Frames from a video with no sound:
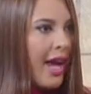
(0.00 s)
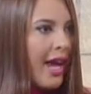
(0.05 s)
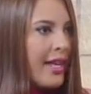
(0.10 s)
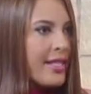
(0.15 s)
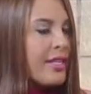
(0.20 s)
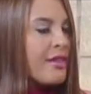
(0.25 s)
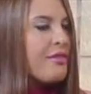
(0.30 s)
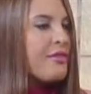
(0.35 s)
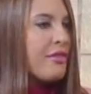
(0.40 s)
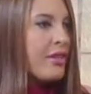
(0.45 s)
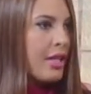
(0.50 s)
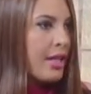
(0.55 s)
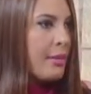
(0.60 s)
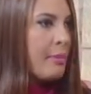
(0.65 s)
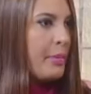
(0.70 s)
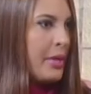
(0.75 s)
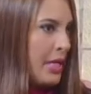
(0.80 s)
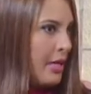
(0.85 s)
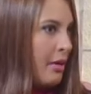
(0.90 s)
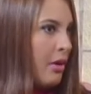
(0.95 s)
As a
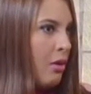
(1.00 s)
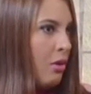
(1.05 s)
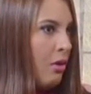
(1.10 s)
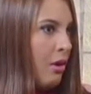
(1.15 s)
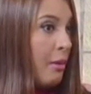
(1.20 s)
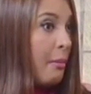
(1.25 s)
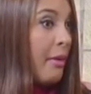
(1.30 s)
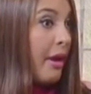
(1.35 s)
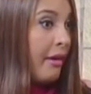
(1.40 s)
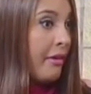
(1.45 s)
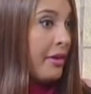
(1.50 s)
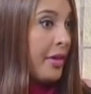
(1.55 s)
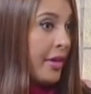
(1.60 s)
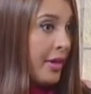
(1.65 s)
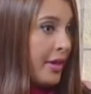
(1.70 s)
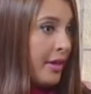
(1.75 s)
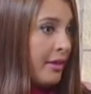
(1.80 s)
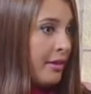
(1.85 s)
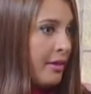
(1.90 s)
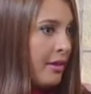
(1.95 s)

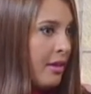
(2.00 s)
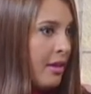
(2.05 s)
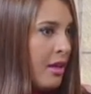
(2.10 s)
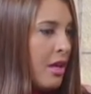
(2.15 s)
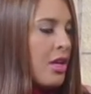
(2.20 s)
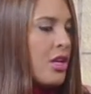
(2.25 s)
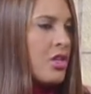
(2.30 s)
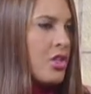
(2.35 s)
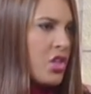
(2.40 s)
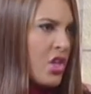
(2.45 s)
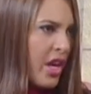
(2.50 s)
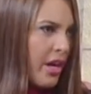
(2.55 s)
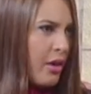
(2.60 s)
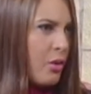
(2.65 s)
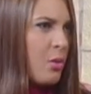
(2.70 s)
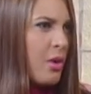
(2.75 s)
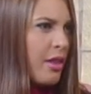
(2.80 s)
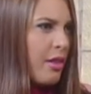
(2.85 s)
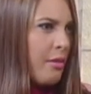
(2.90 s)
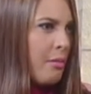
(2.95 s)
Filipino-American, share
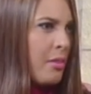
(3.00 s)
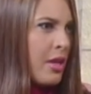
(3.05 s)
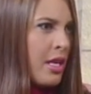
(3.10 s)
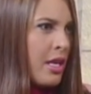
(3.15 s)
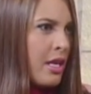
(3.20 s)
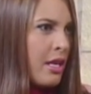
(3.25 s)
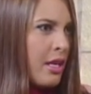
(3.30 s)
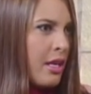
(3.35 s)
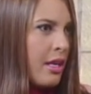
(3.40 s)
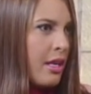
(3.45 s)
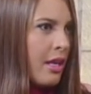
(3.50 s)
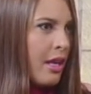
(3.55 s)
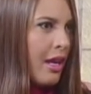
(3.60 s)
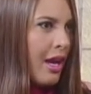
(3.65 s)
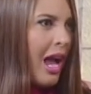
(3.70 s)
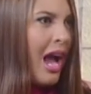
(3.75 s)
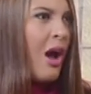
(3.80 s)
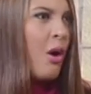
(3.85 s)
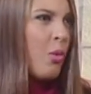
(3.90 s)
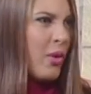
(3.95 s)
with me
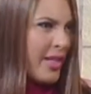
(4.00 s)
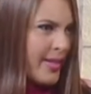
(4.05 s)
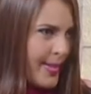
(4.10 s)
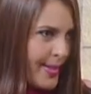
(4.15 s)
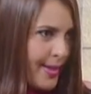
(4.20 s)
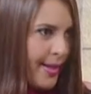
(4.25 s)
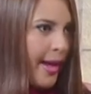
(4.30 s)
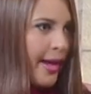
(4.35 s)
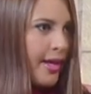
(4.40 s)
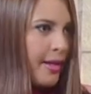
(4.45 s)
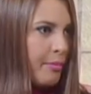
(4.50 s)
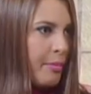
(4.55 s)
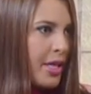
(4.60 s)
how it's like.